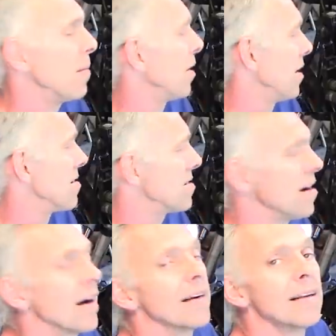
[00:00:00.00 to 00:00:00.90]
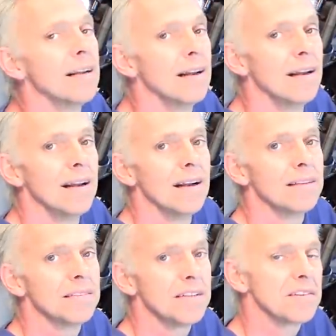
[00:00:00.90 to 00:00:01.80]
I'm gonna start
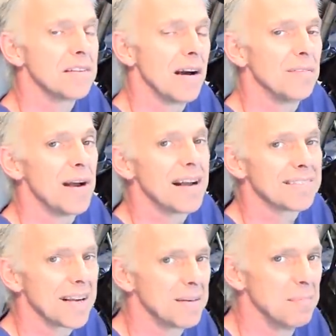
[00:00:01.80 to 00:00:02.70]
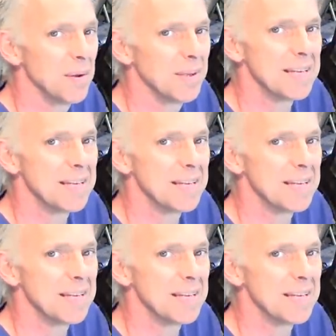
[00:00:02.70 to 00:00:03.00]
and see just how fast I can pull